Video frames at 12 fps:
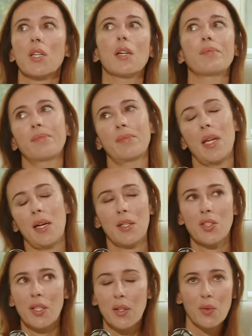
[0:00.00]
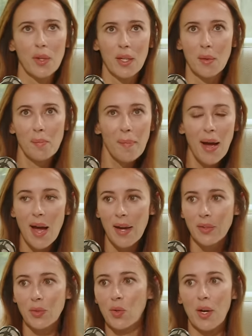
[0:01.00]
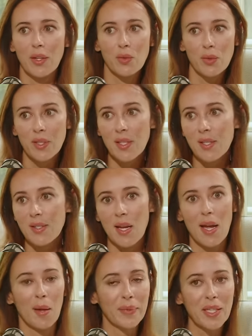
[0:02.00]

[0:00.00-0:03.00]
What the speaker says: I actually create impact, you know, I do this, I help